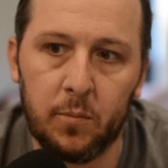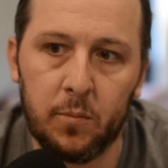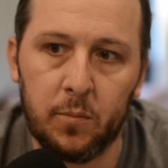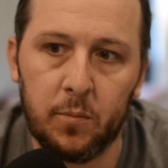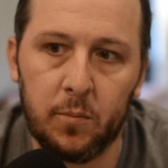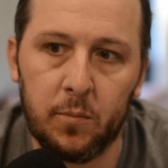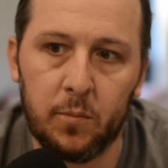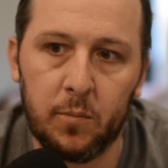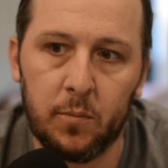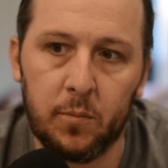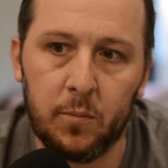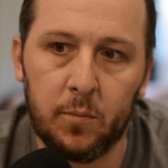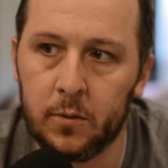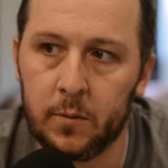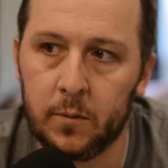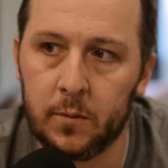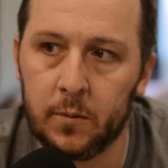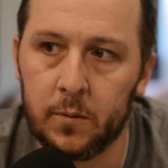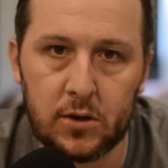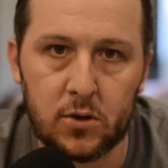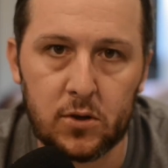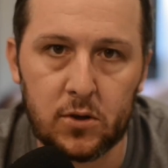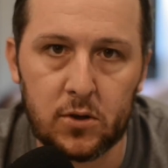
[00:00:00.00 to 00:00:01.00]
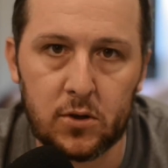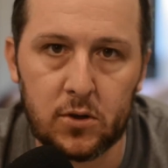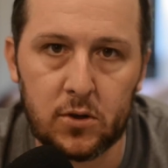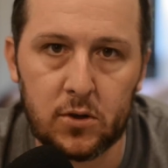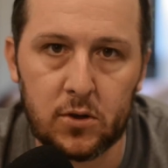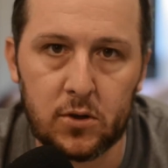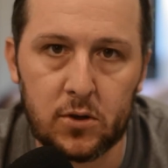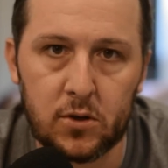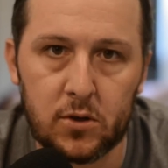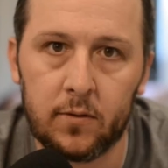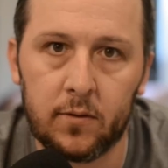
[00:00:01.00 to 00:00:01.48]
they do their
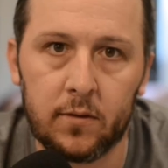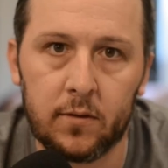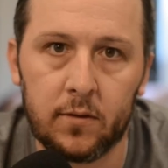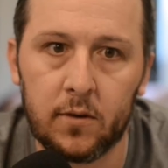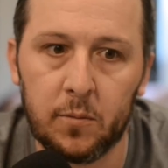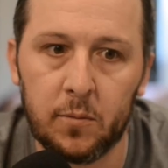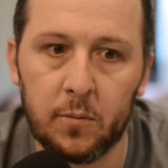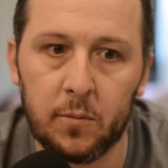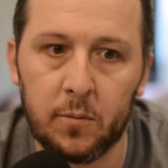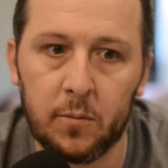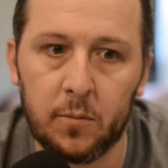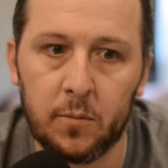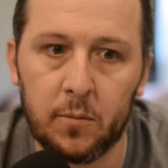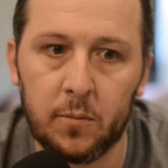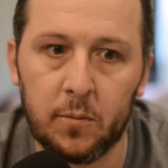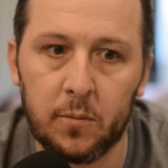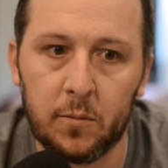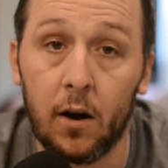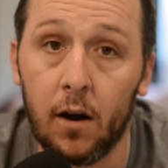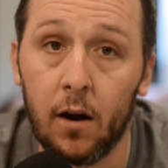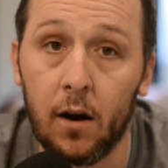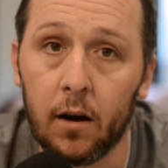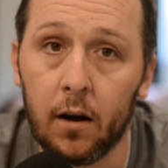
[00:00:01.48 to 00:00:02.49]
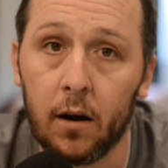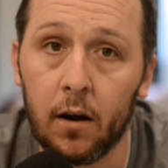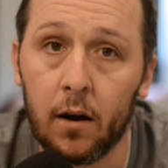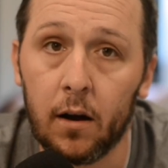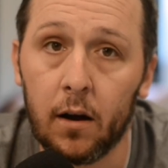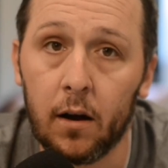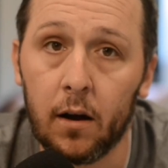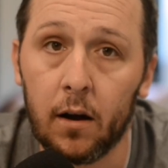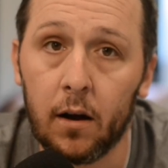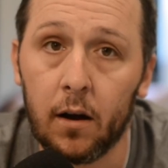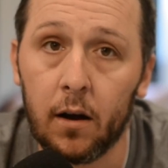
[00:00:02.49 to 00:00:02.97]
relationships, could be how they talk, how
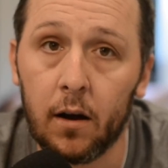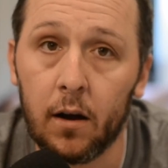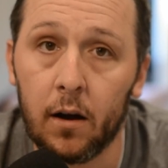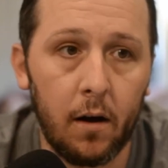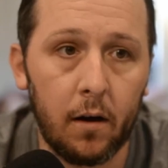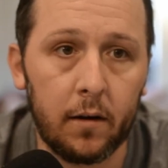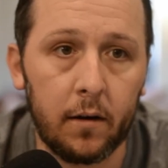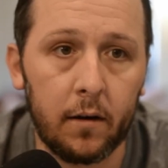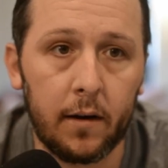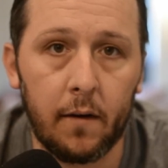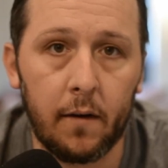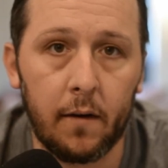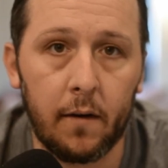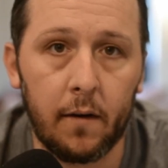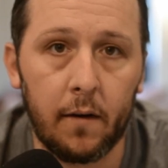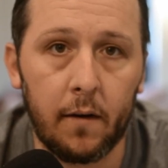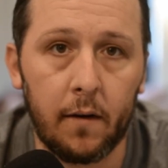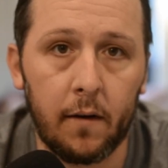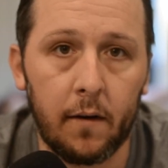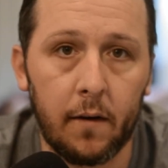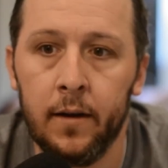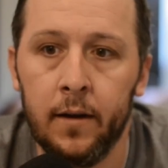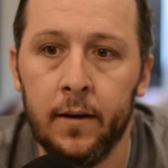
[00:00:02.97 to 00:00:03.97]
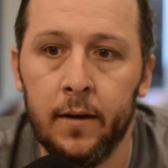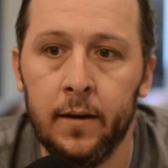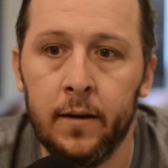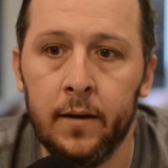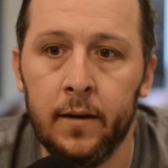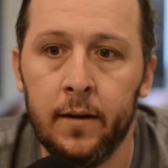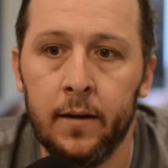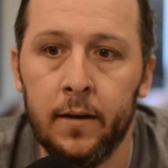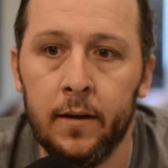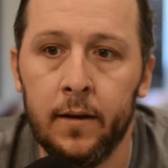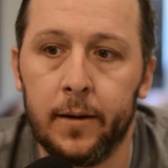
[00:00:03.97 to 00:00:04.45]
they walk, how they
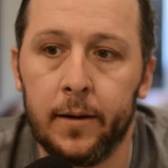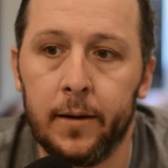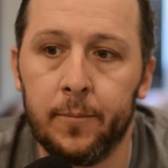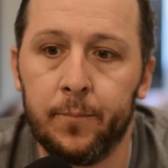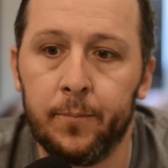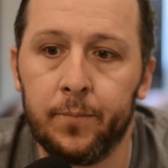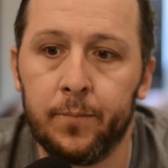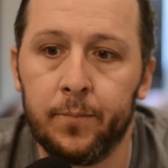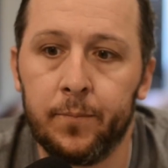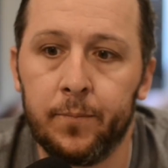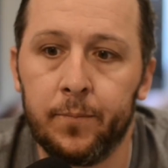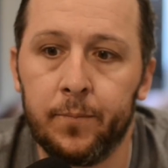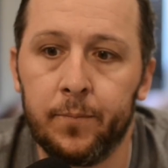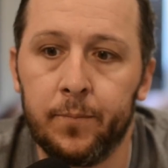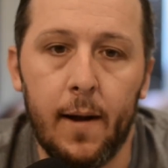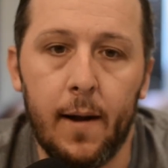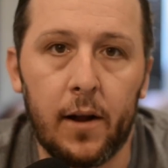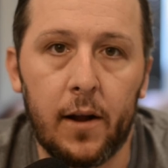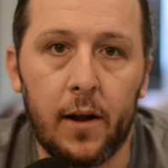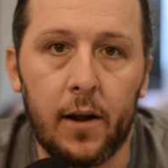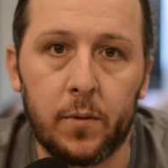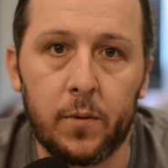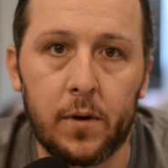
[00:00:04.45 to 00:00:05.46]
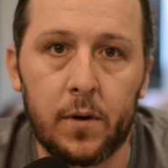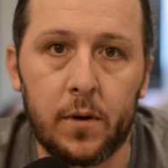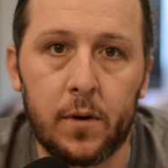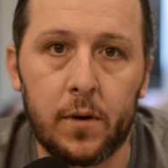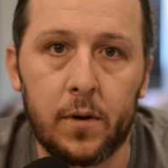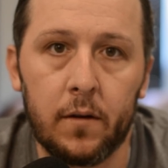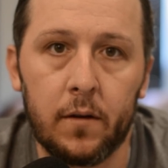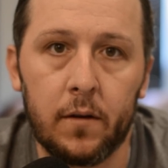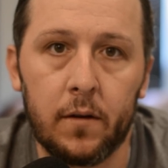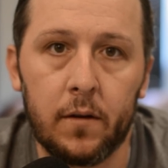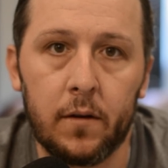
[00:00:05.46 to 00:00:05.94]
interact with one
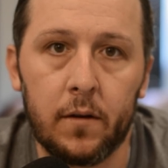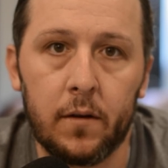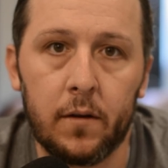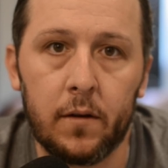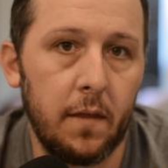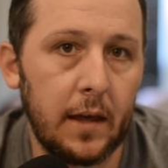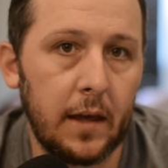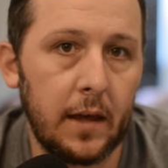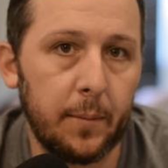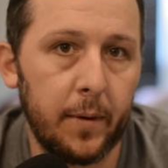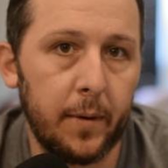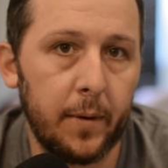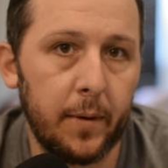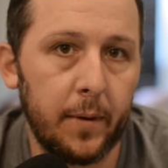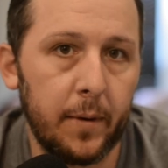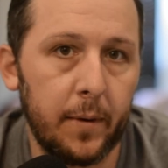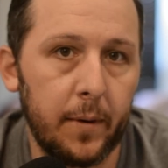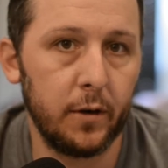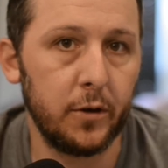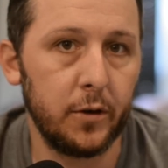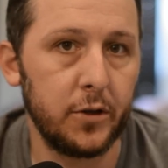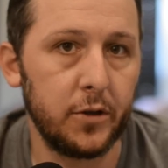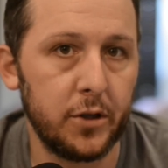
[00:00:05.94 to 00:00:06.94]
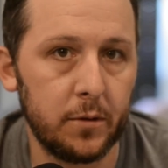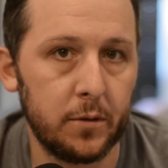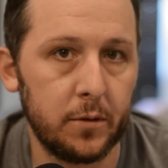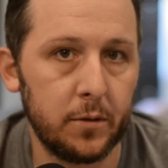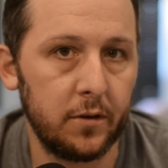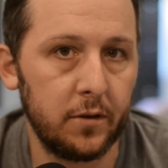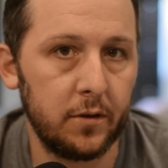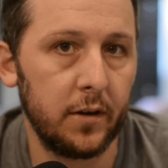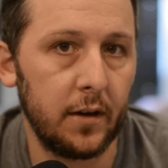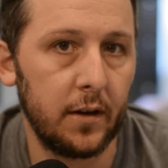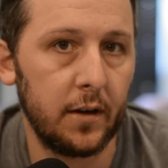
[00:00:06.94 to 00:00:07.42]
another, how they think about virtue and
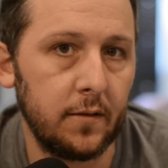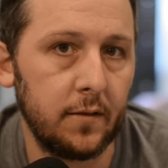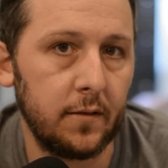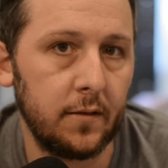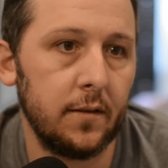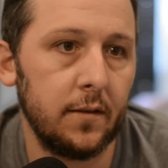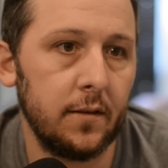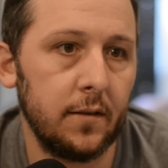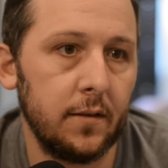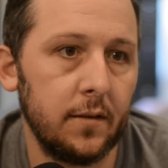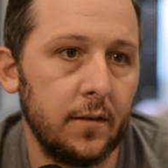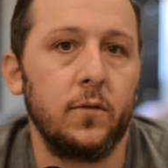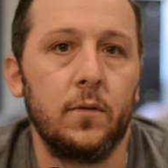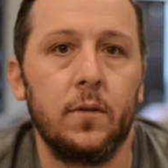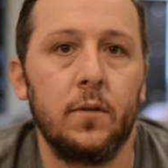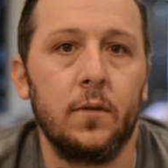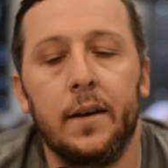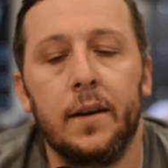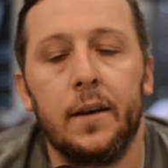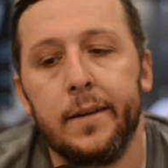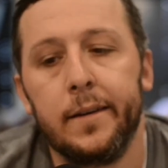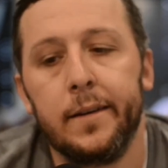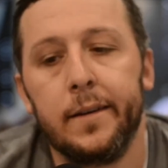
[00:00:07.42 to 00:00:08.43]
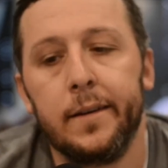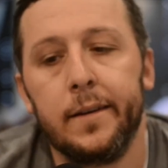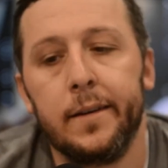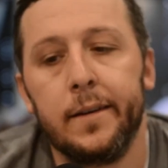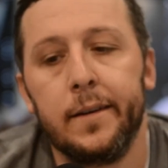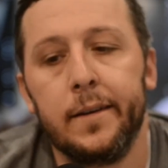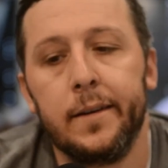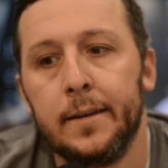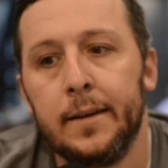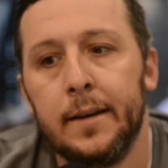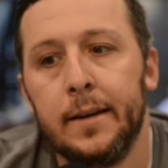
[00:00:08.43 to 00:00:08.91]
justice. And I
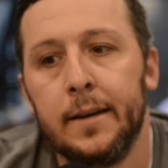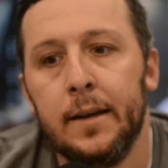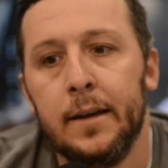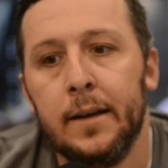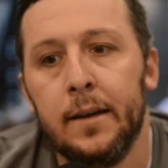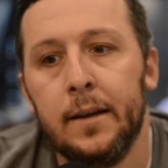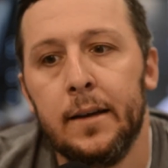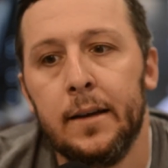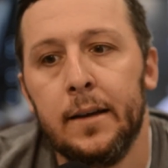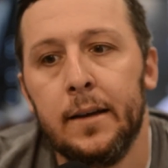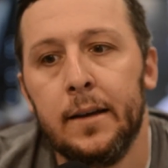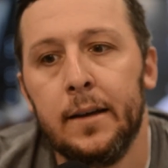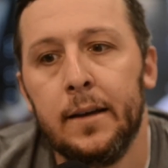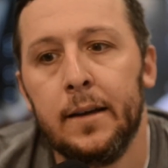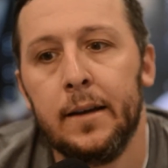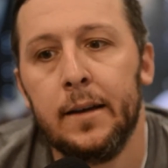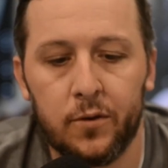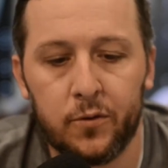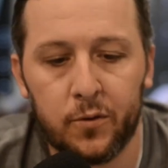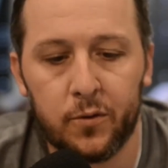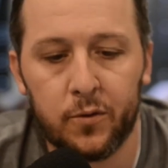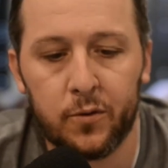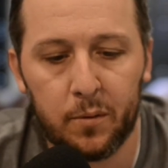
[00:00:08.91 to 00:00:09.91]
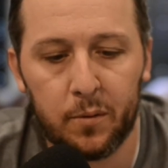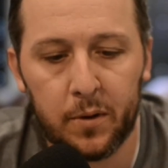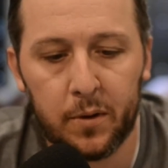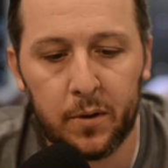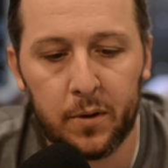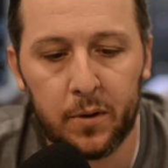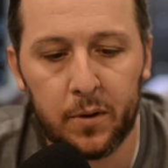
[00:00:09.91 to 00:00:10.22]
almost said truth, but